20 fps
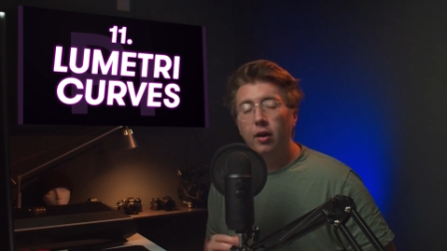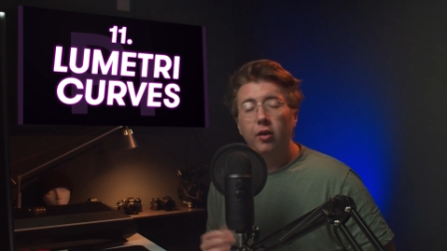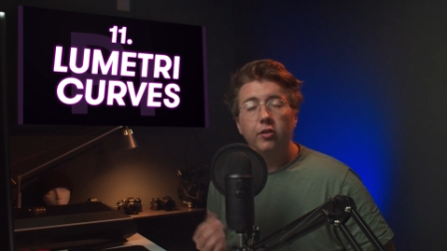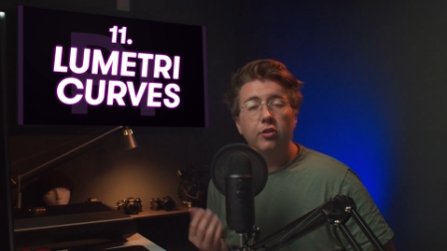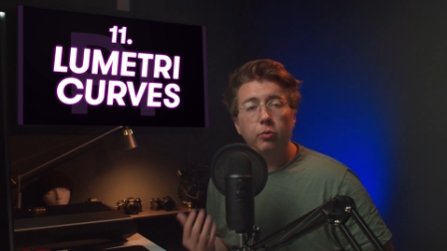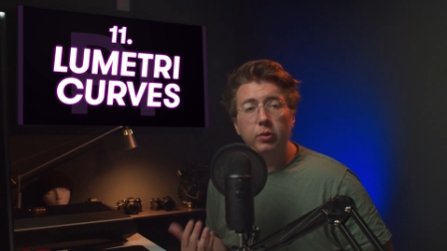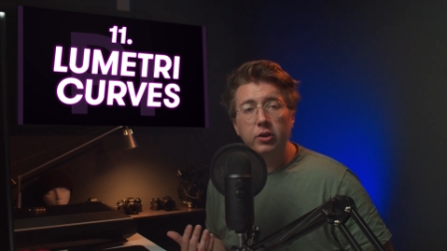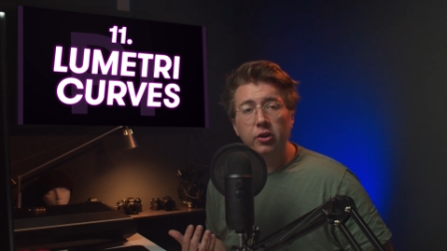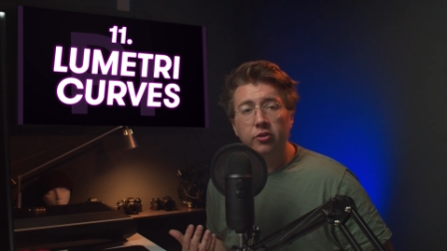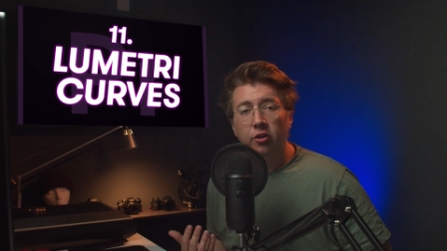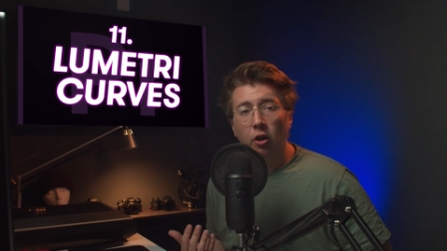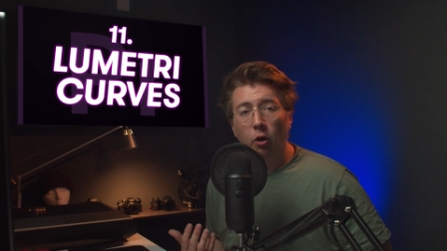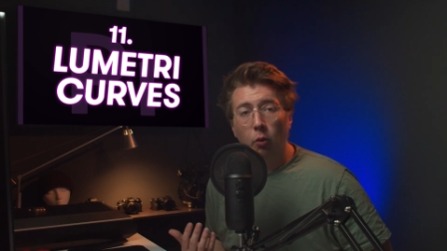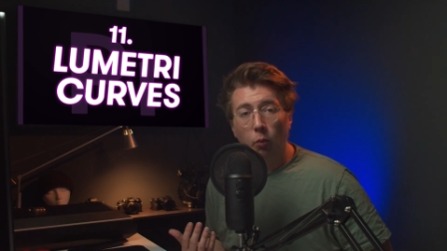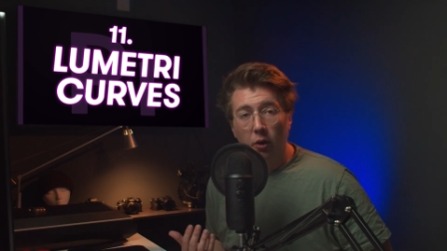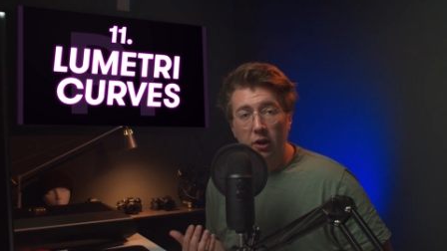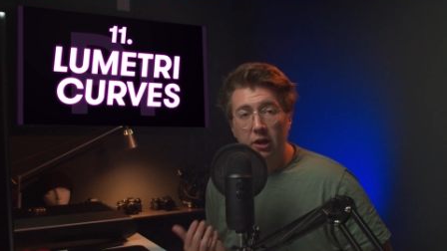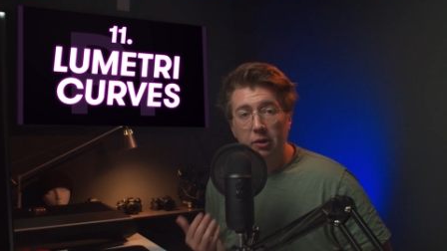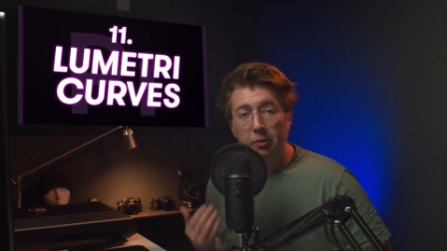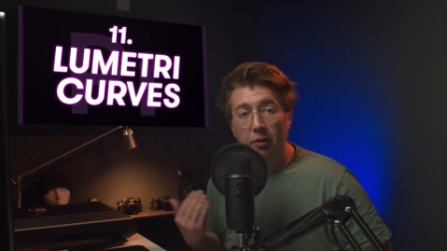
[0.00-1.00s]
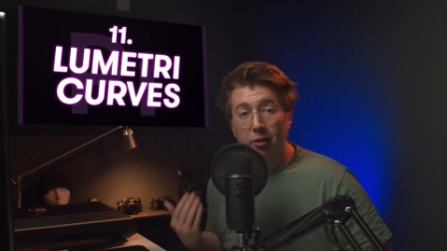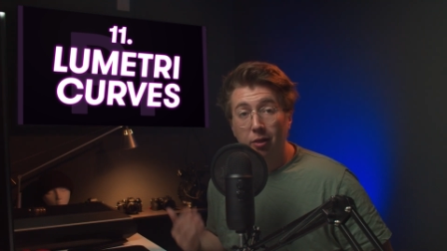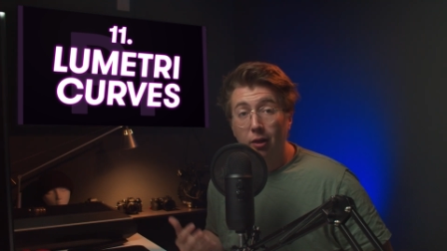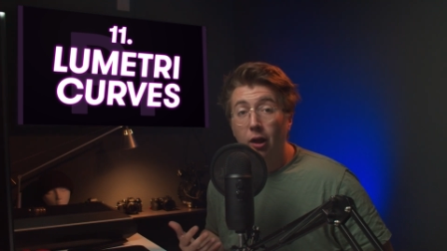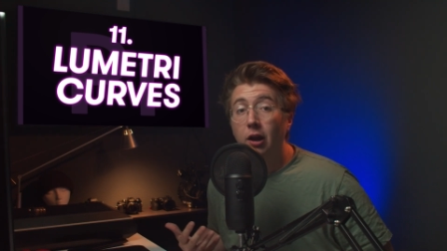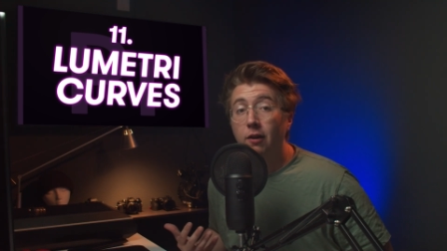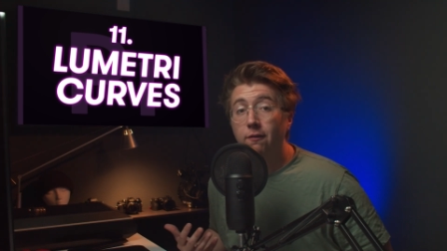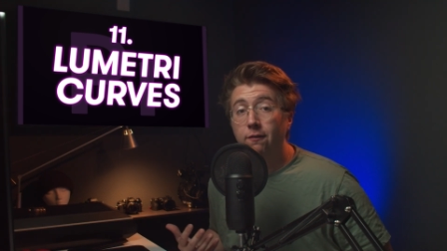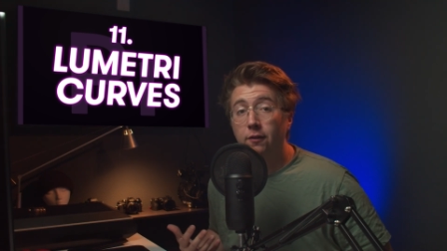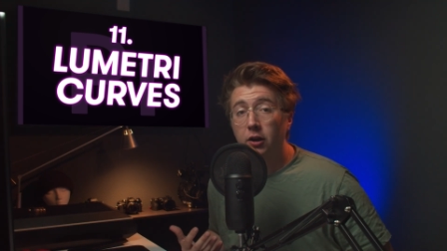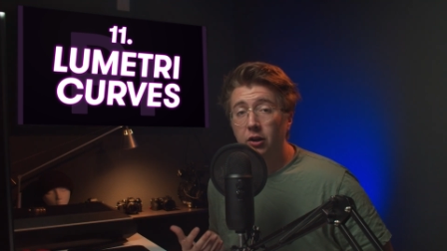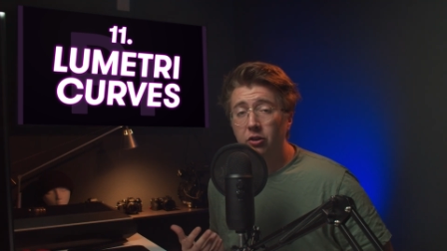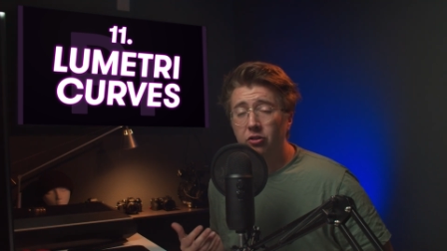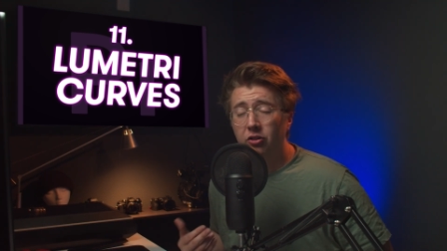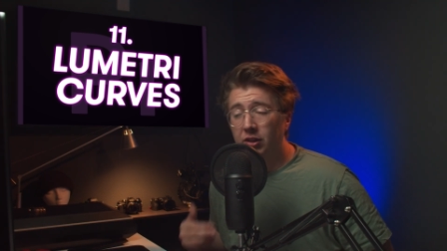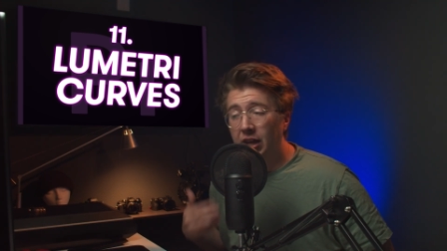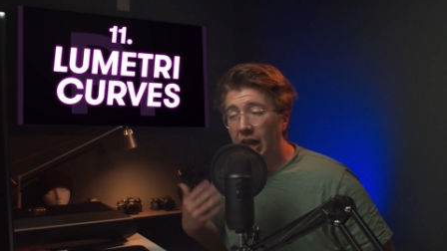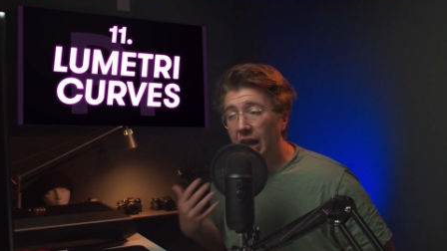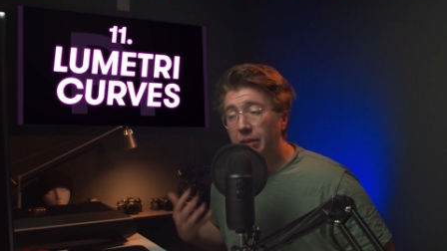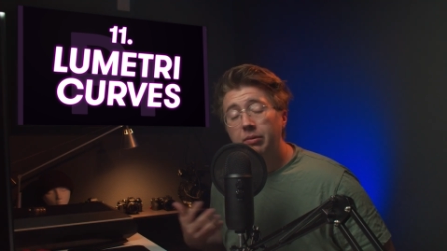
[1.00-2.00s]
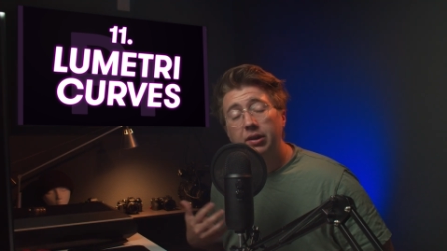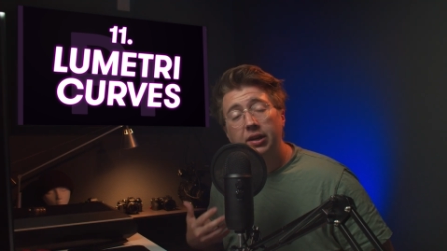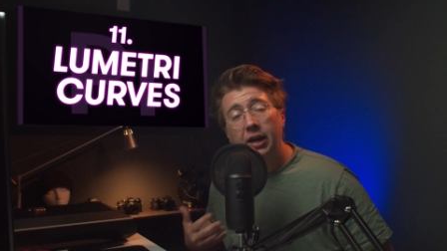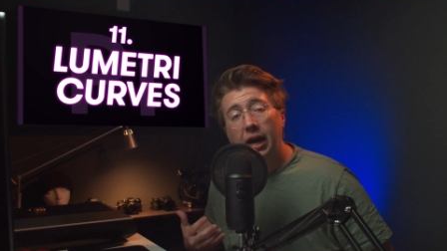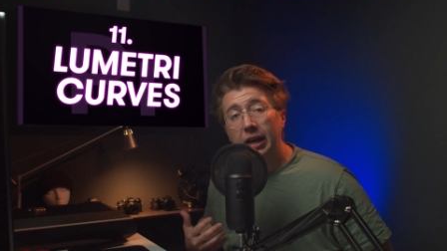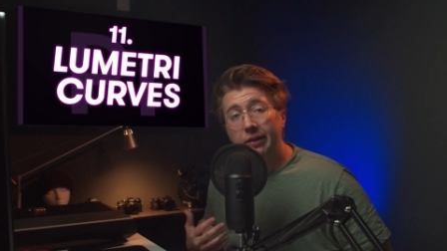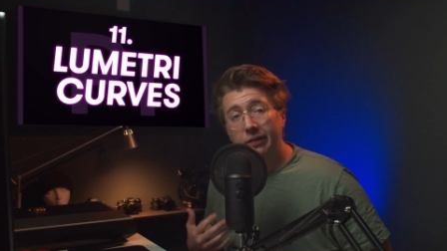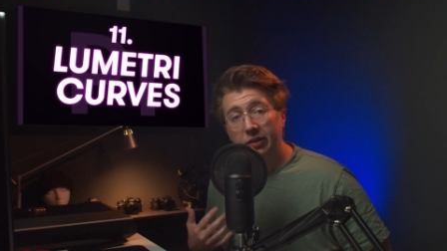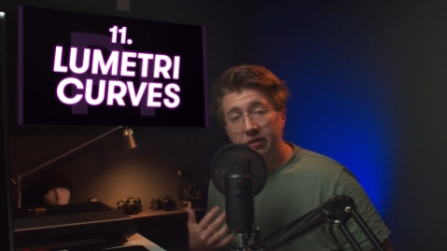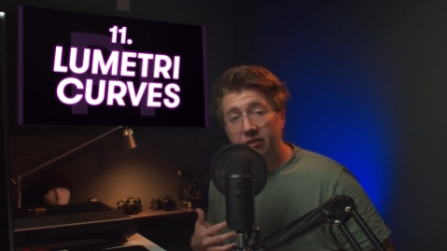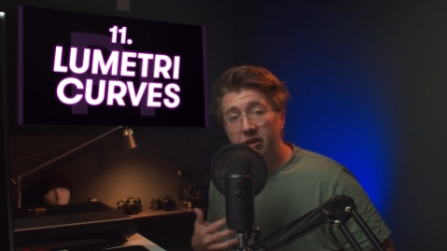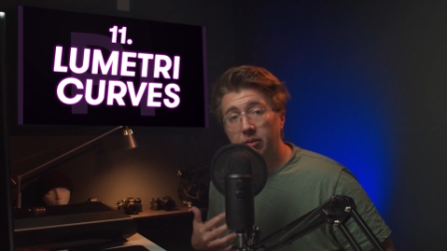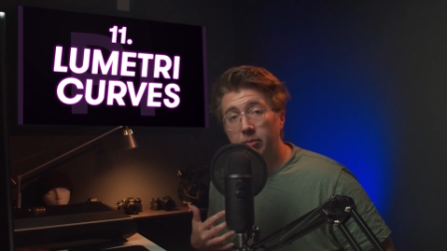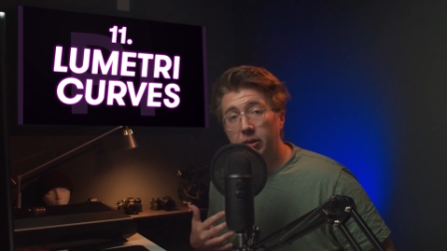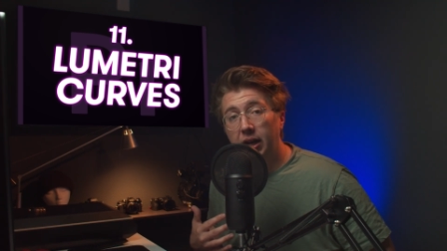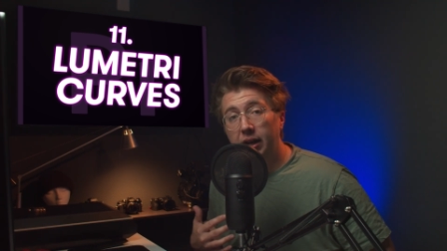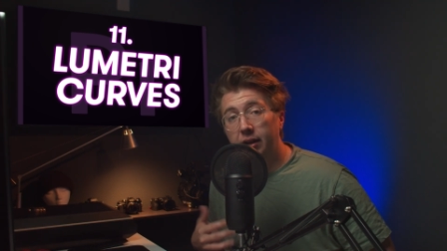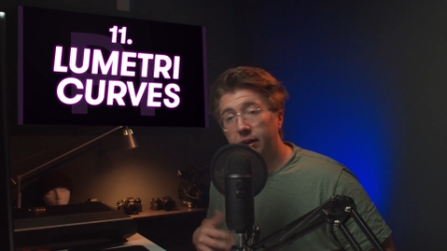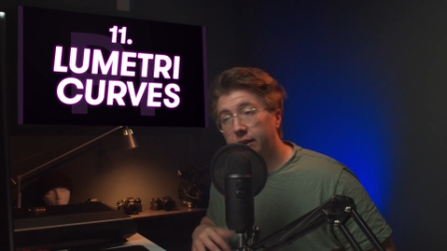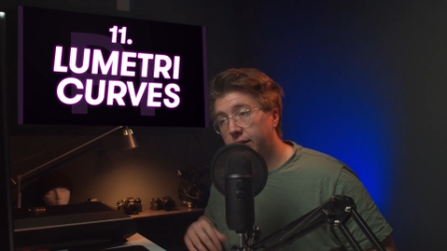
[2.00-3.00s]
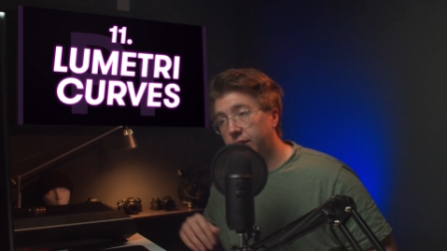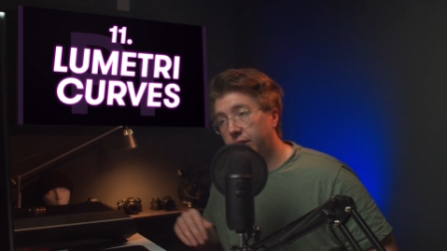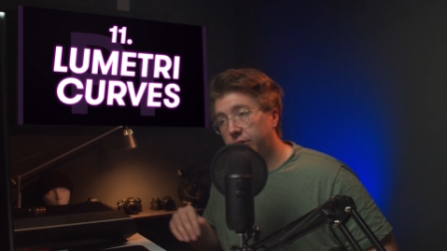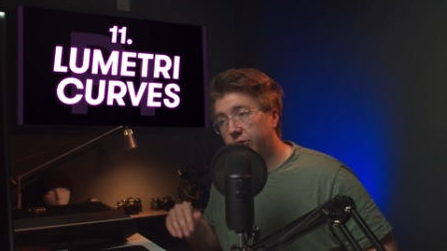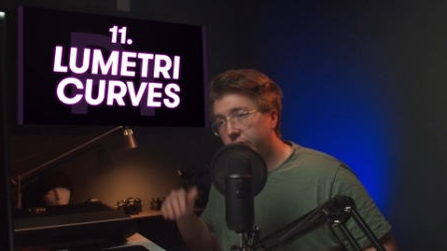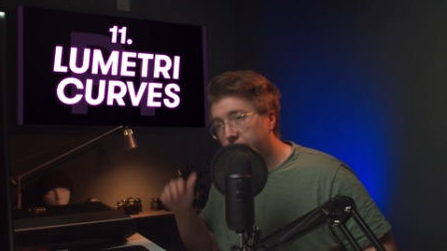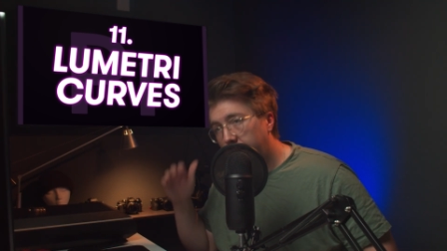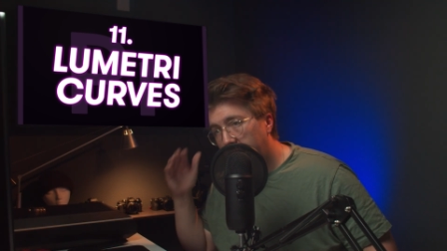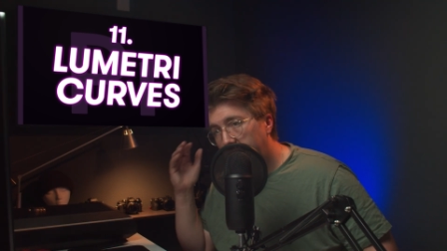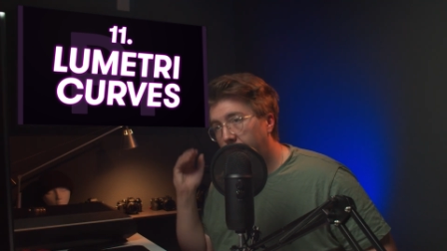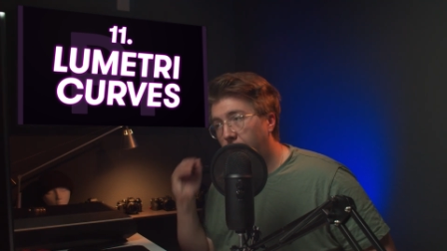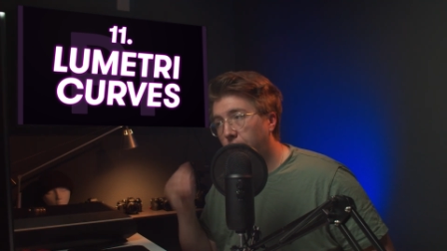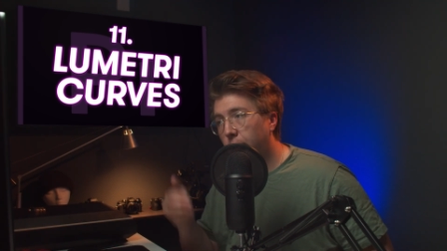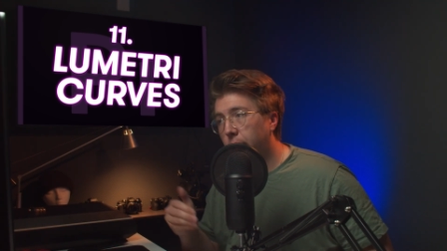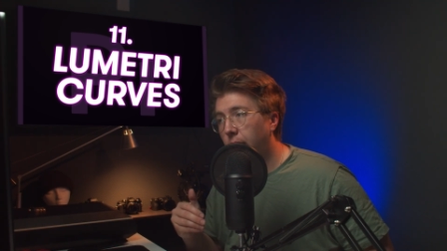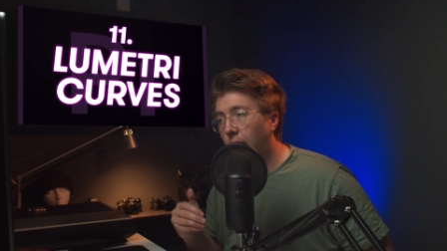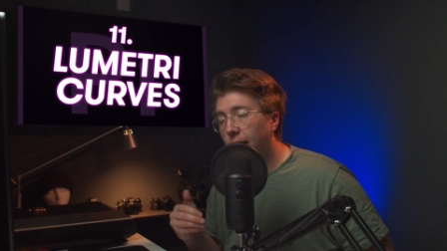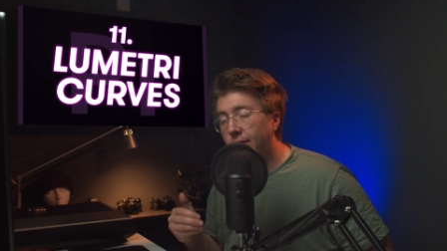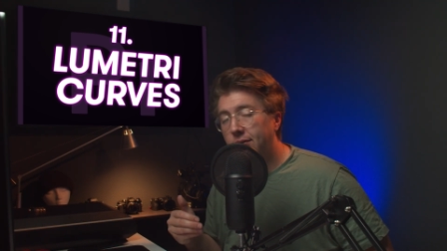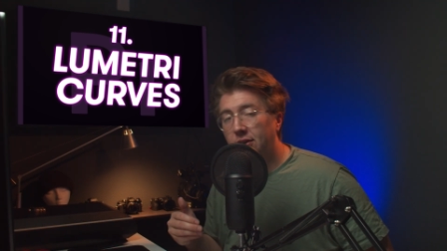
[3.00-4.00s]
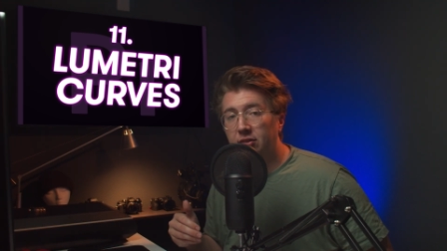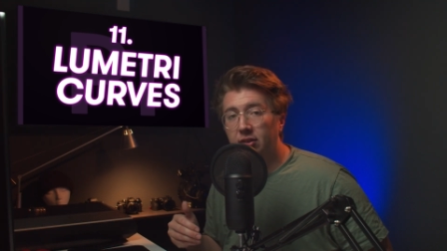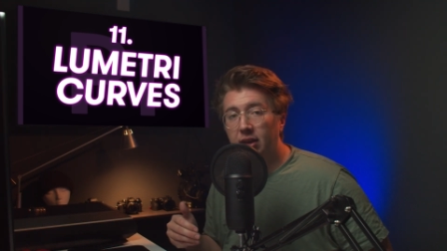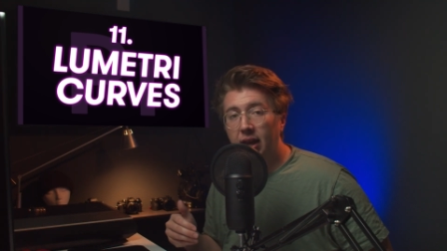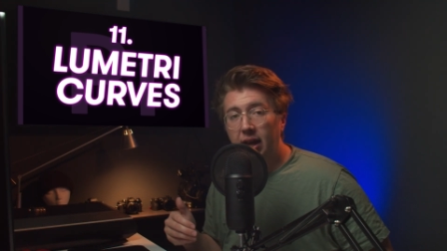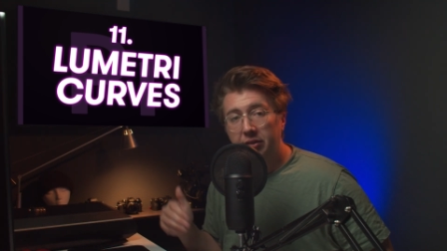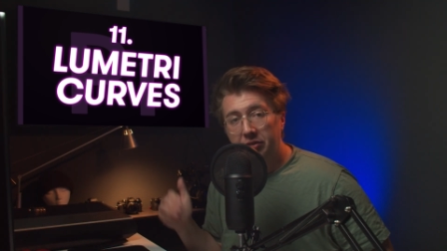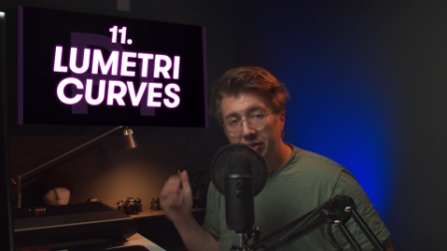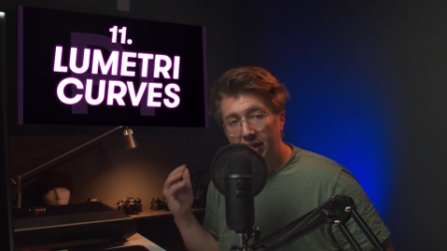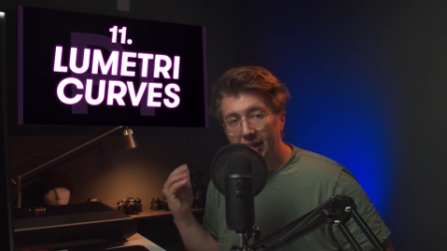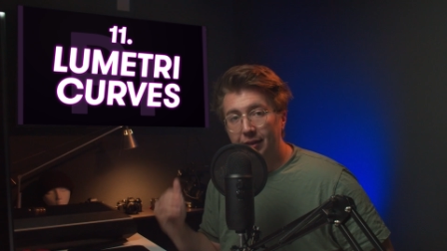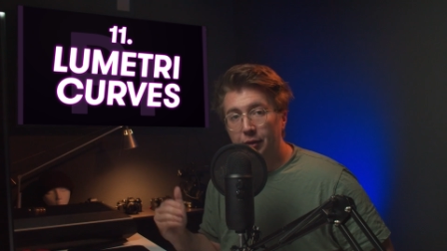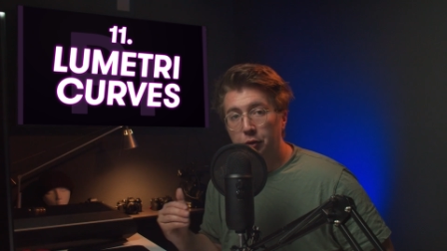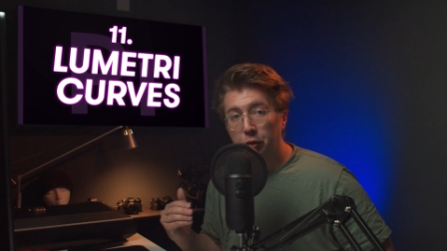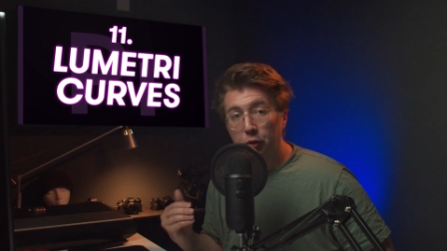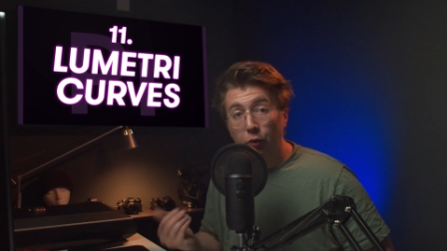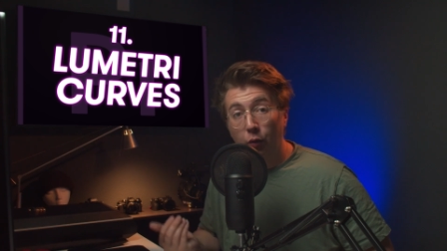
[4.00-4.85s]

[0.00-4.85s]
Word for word: So when you start working with log footage, it can be kind of intimidating because it obviously has that little